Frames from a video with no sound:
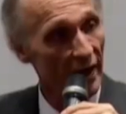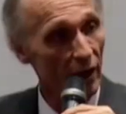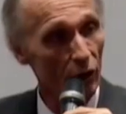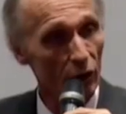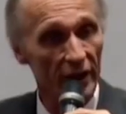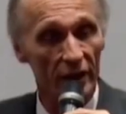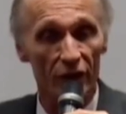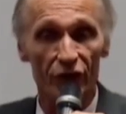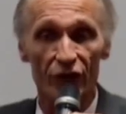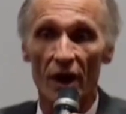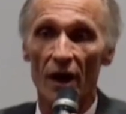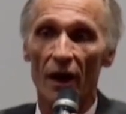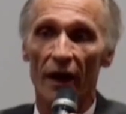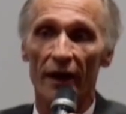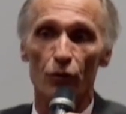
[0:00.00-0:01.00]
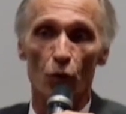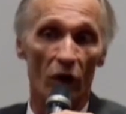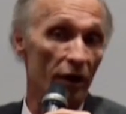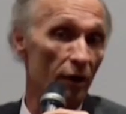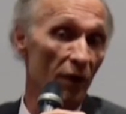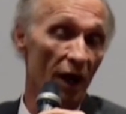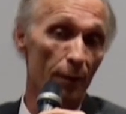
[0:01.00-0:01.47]
areas. And
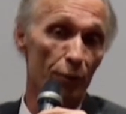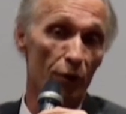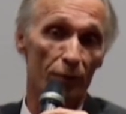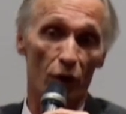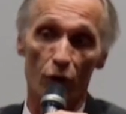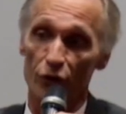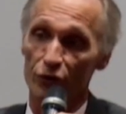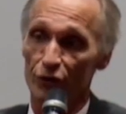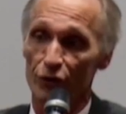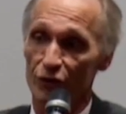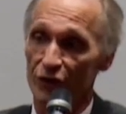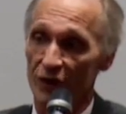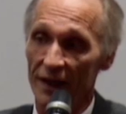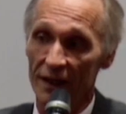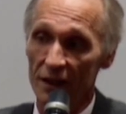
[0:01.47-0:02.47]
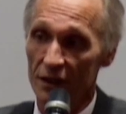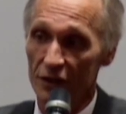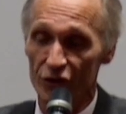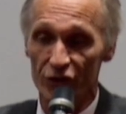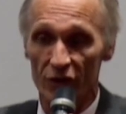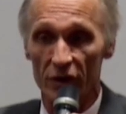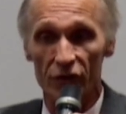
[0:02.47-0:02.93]
one of my proposals
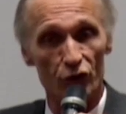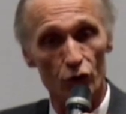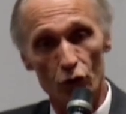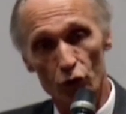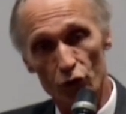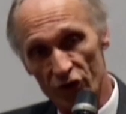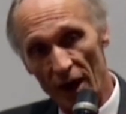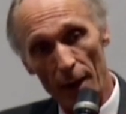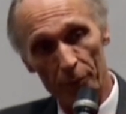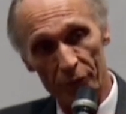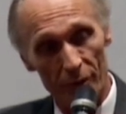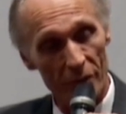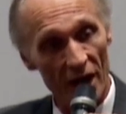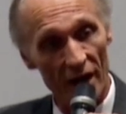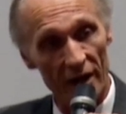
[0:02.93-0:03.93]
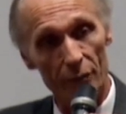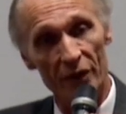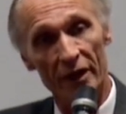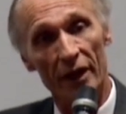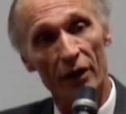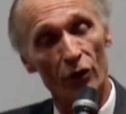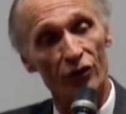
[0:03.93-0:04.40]
is to top to bottom
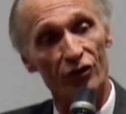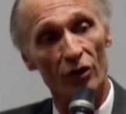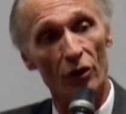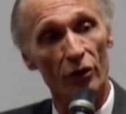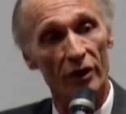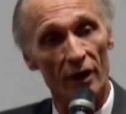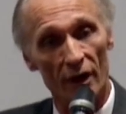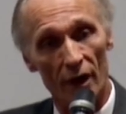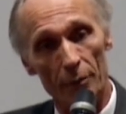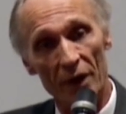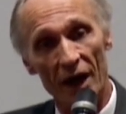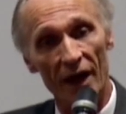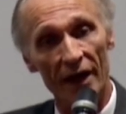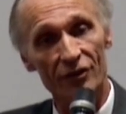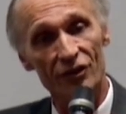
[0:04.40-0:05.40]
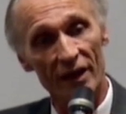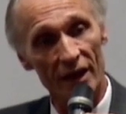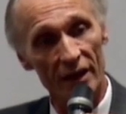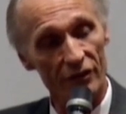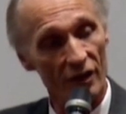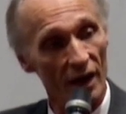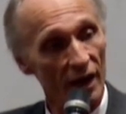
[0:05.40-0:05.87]
in Arizona, up
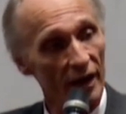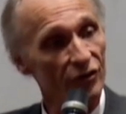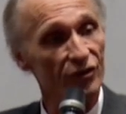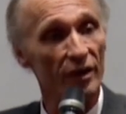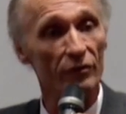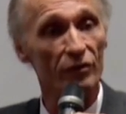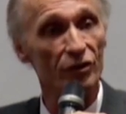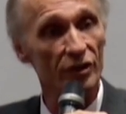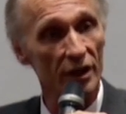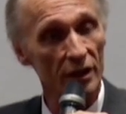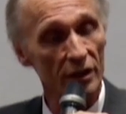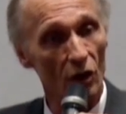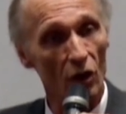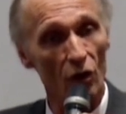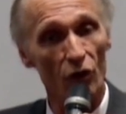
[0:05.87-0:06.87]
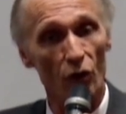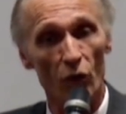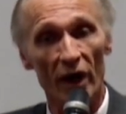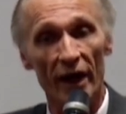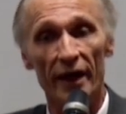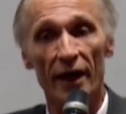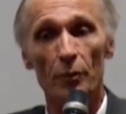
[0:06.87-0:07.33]
I-10 to I-17, all the
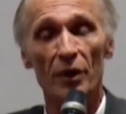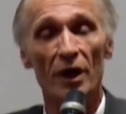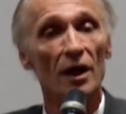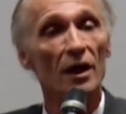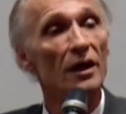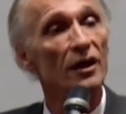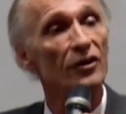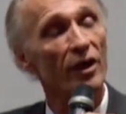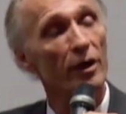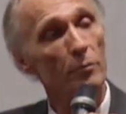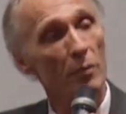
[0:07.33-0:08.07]
way up, is a